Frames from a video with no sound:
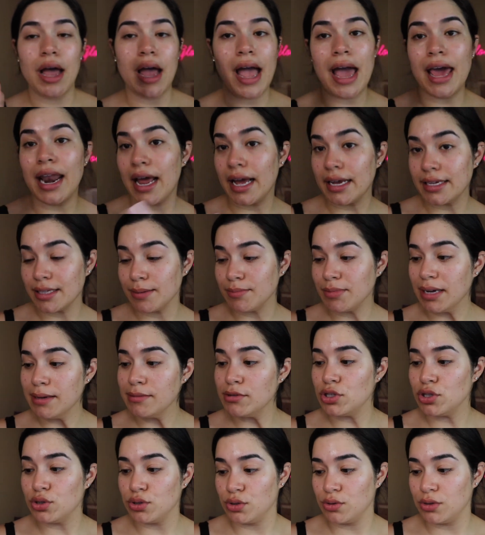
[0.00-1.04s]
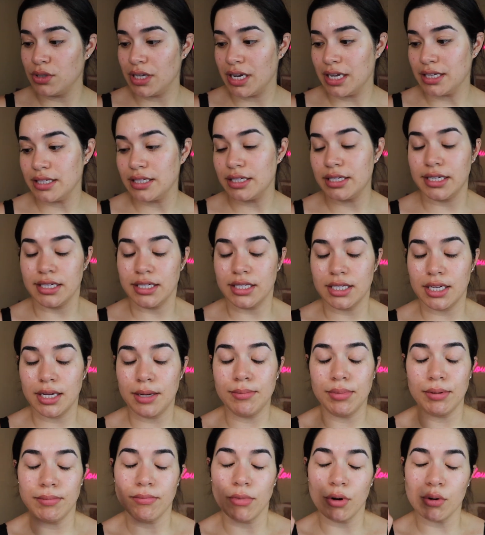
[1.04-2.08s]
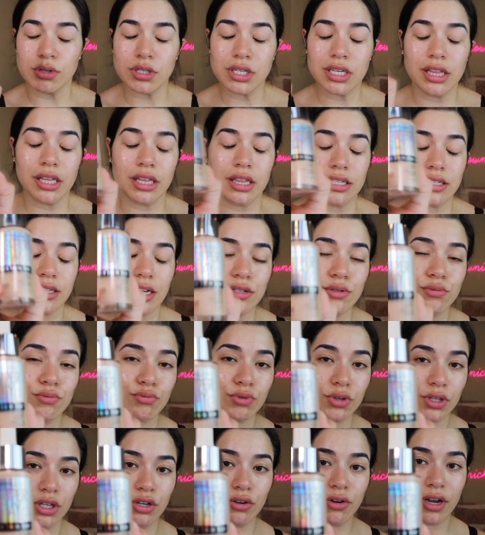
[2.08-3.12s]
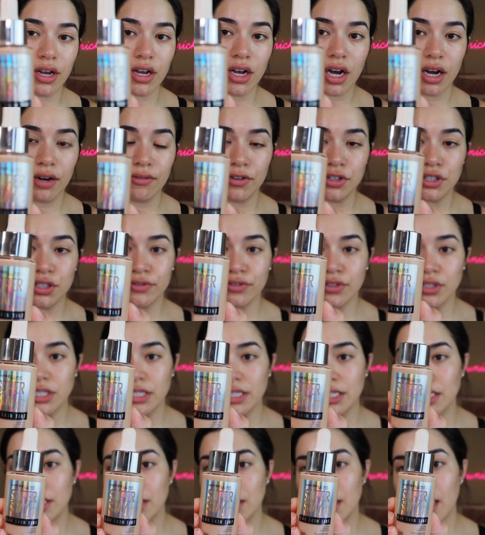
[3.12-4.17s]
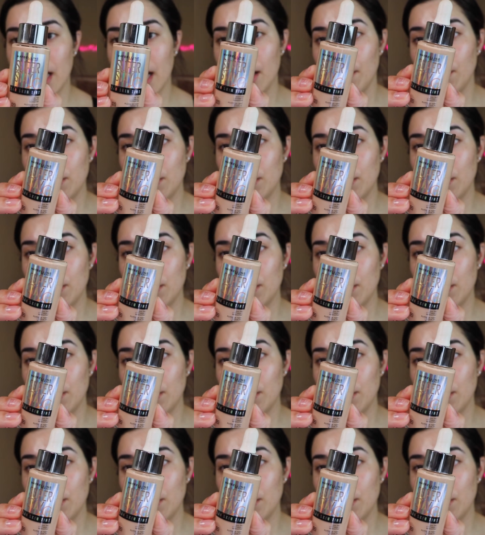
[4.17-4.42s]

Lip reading: and I sometimes do use it as a skin tint, but mostly this has really great coverage for a skin tint. I